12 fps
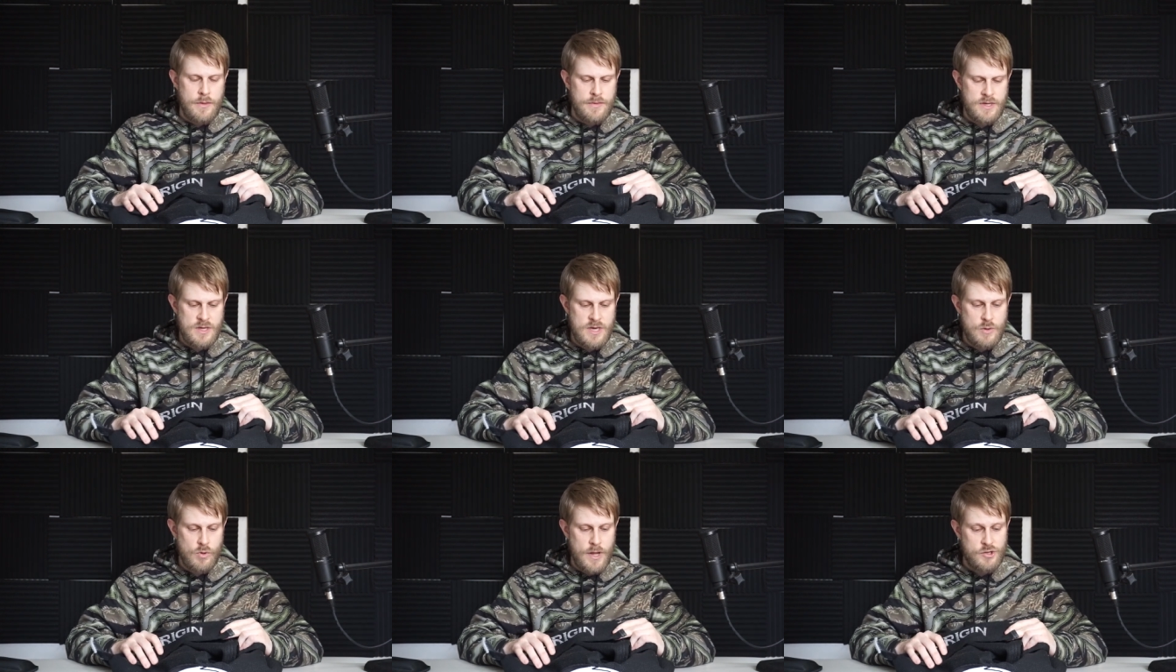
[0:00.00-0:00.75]
the
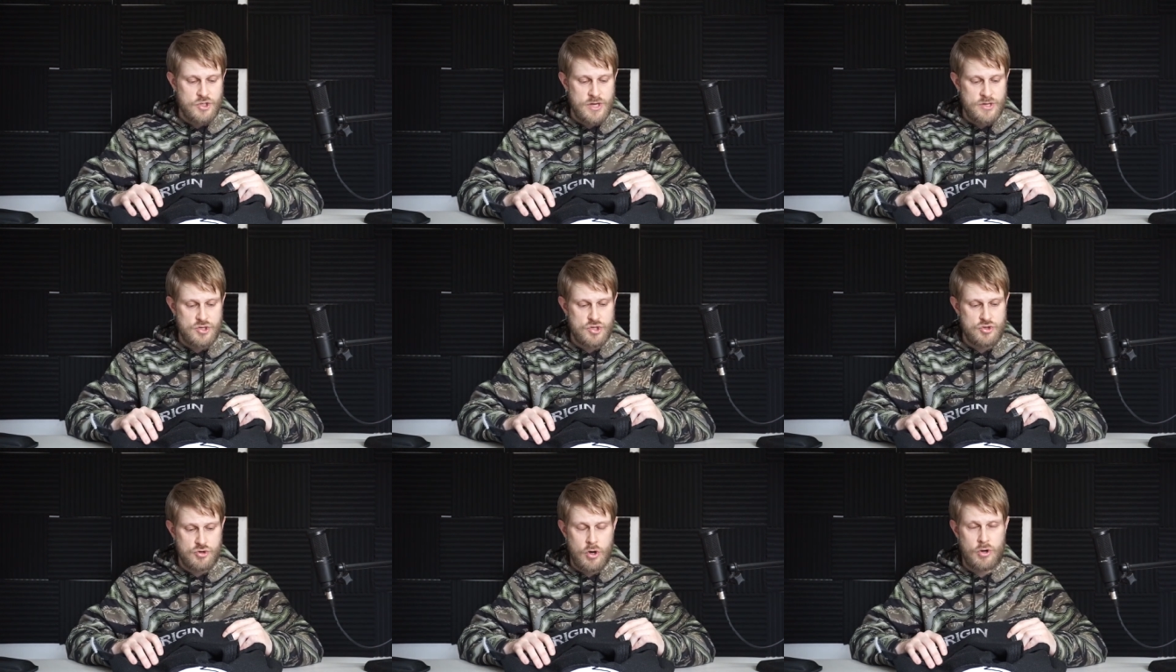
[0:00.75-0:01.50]
gi will actually get
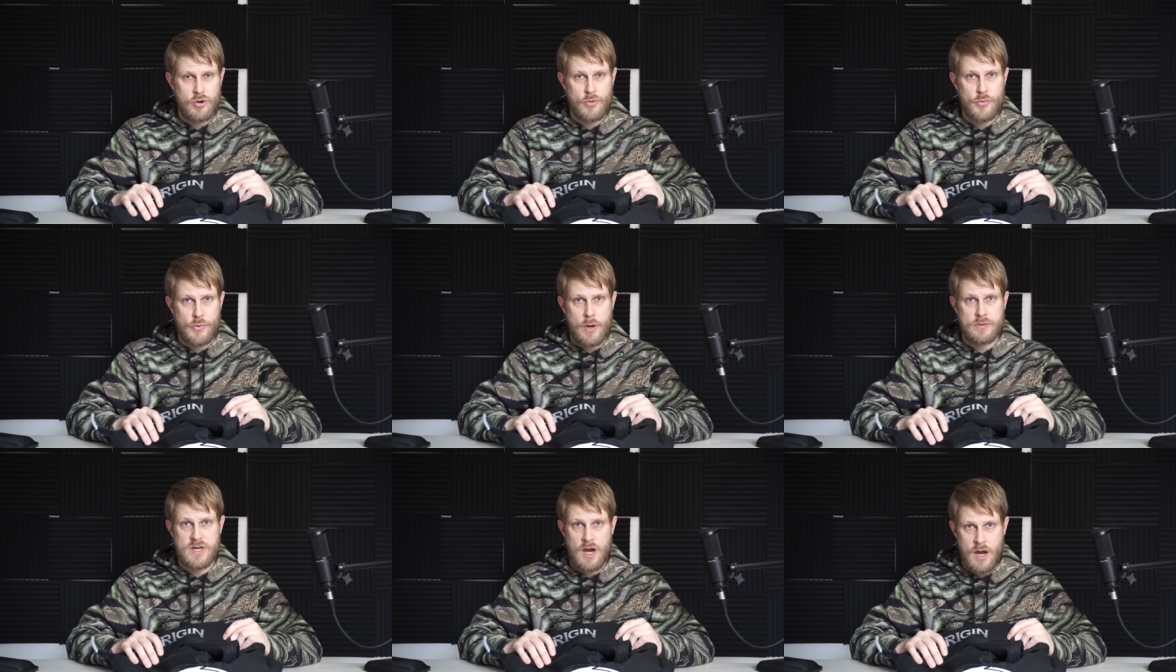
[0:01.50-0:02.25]
stronger
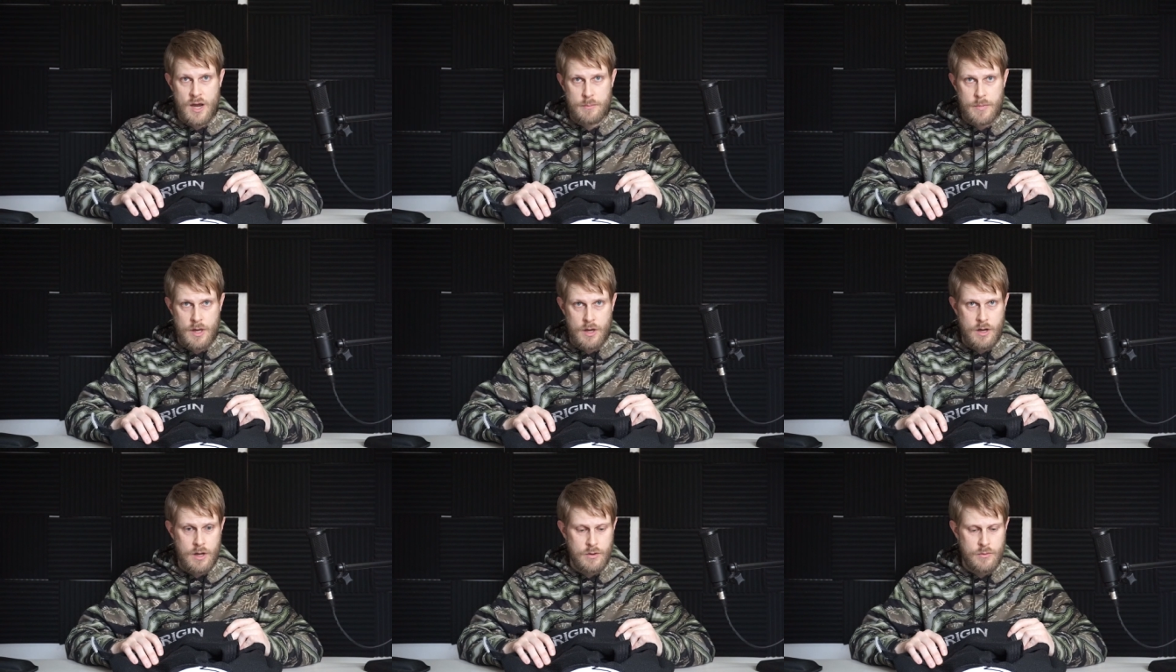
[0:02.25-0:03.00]
throughout time
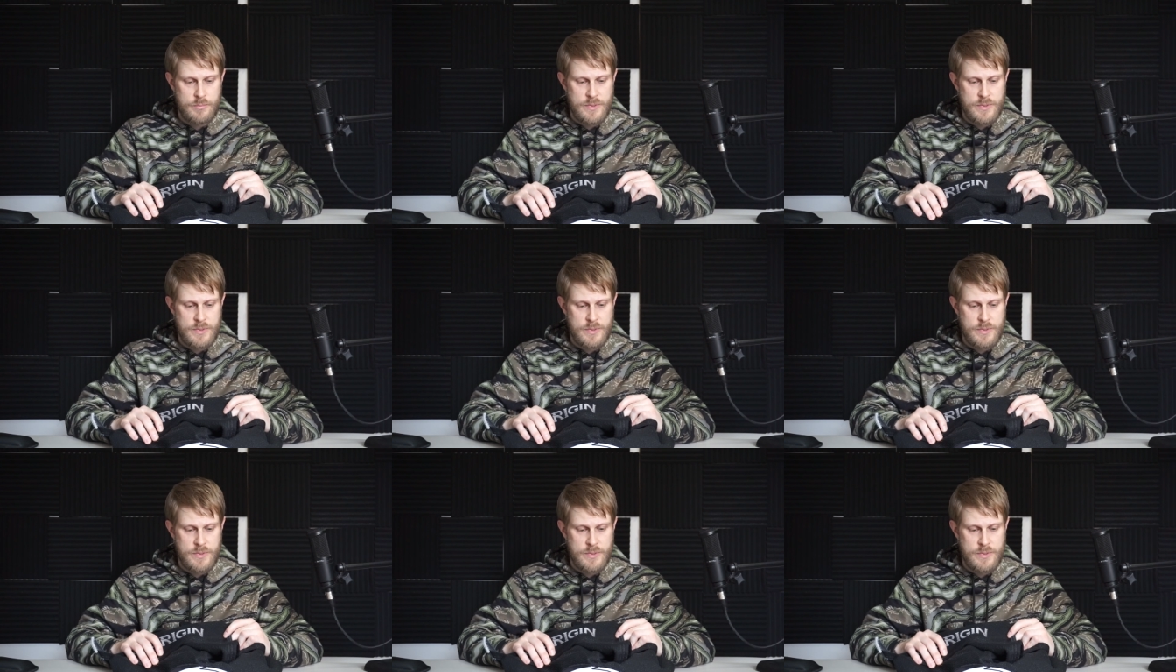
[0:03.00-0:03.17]
uh,